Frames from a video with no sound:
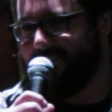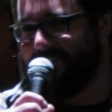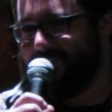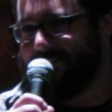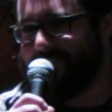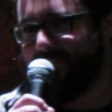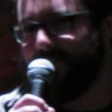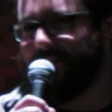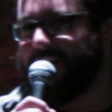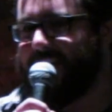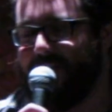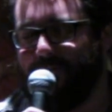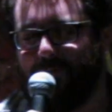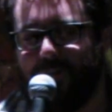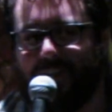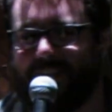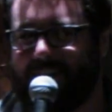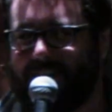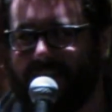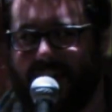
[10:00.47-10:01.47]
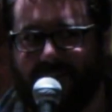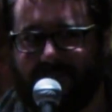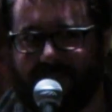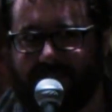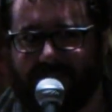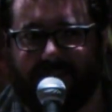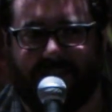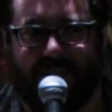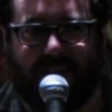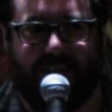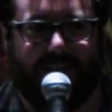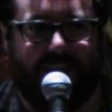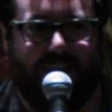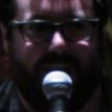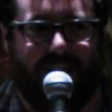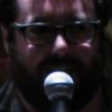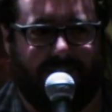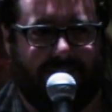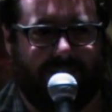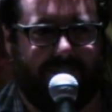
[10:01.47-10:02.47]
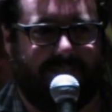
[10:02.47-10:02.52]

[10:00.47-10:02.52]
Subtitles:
It's okay, we can laugh. She's dead now.